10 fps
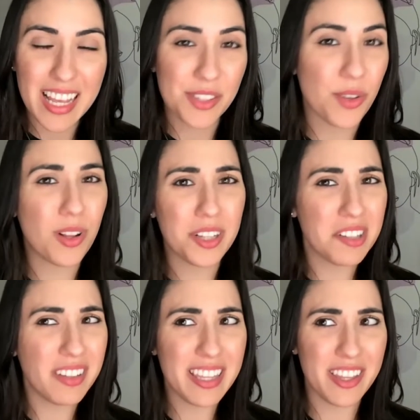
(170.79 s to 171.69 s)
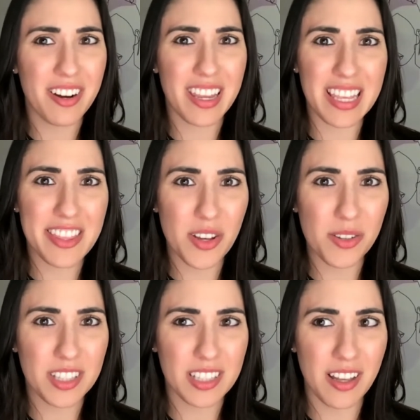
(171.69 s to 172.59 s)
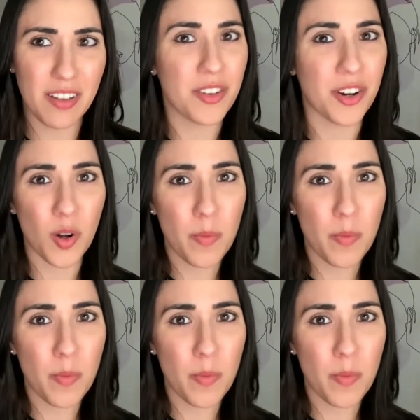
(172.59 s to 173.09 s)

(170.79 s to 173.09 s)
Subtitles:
so clearly their ethos of girl